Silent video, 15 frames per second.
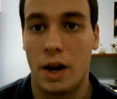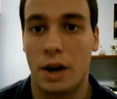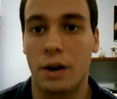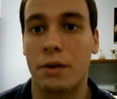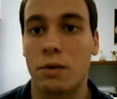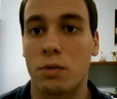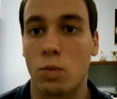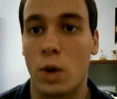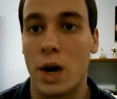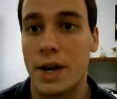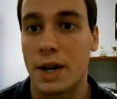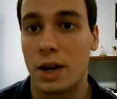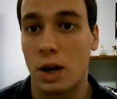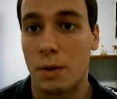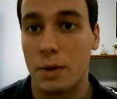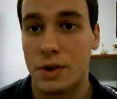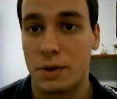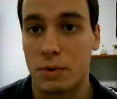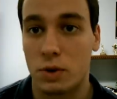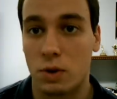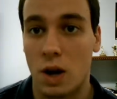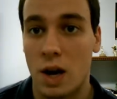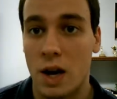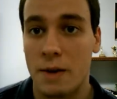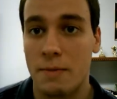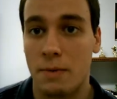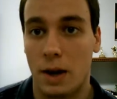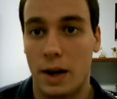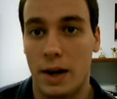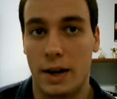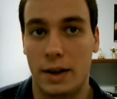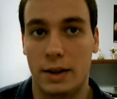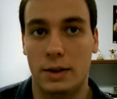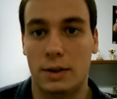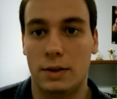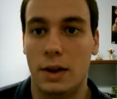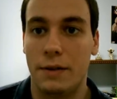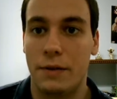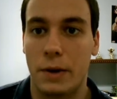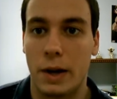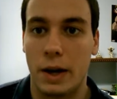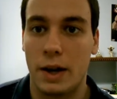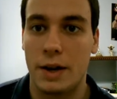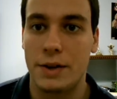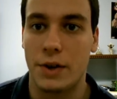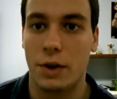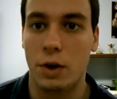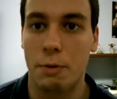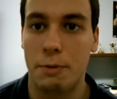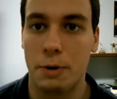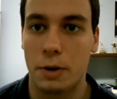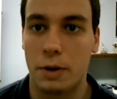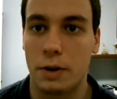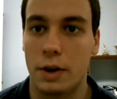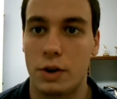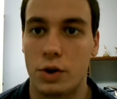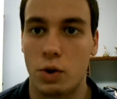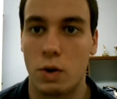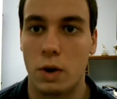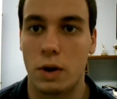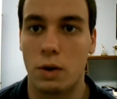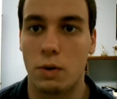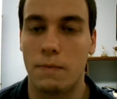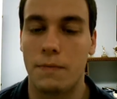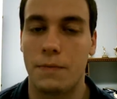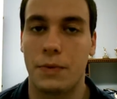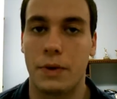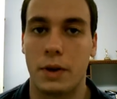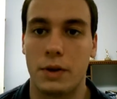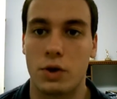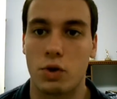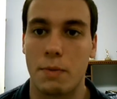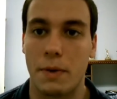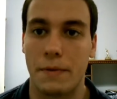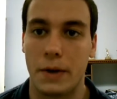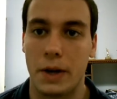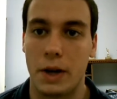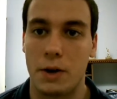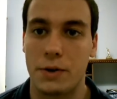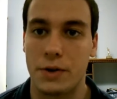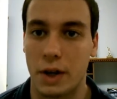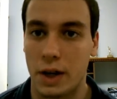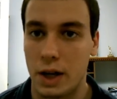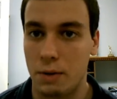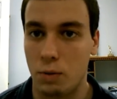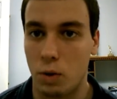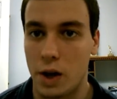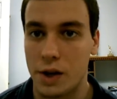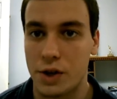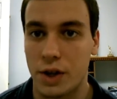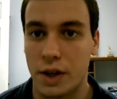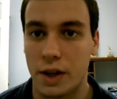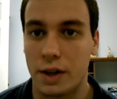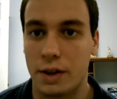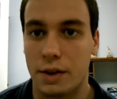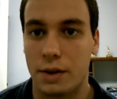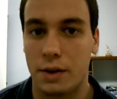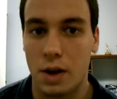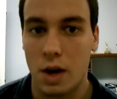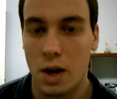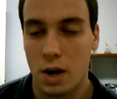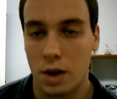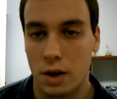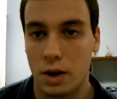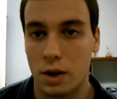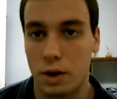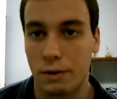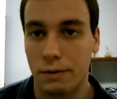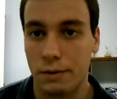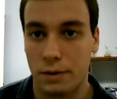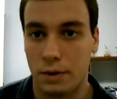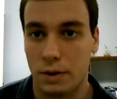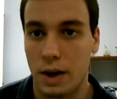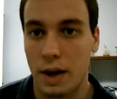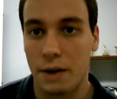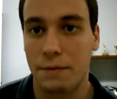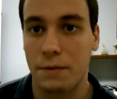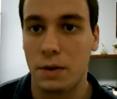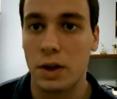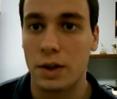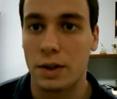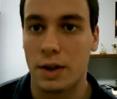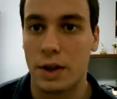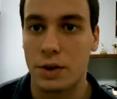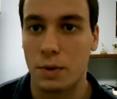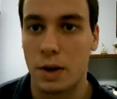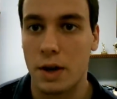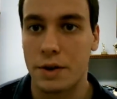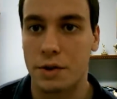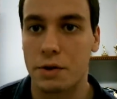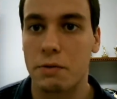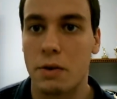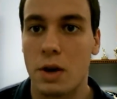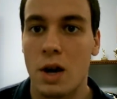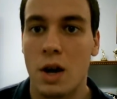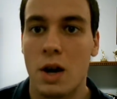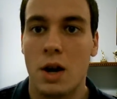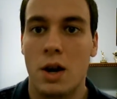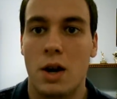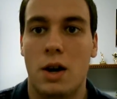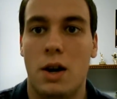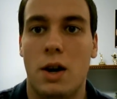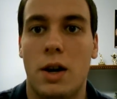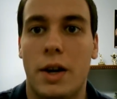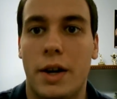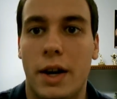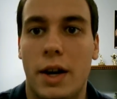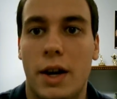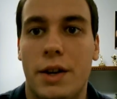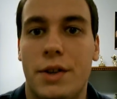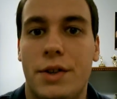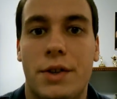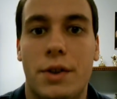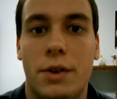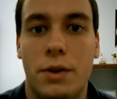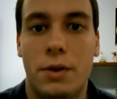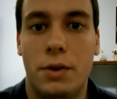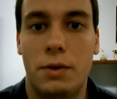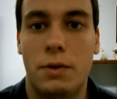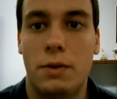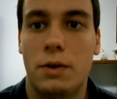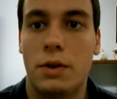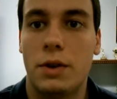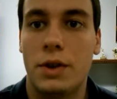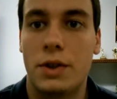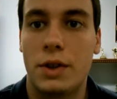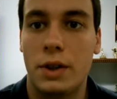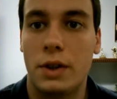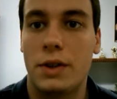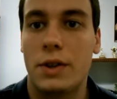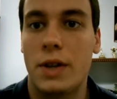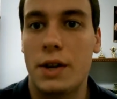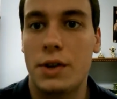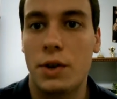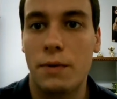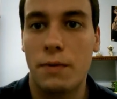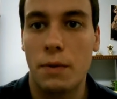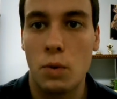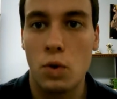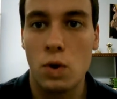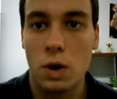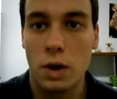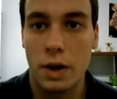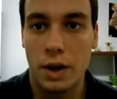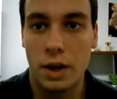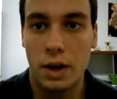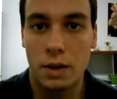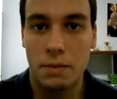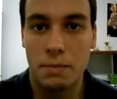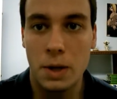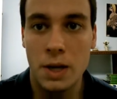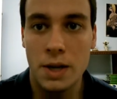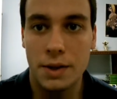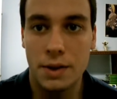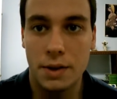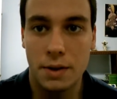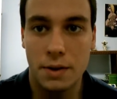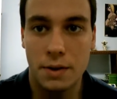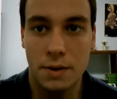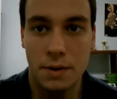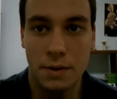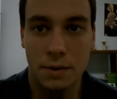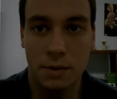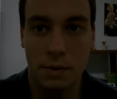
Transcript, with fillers: And rate, comment, subscribe. I love you guys. I hope you enjoy my videos and keep watching, and, you know, have fun. That's what I do. Alright, guys, so stay tuned for more, and peace.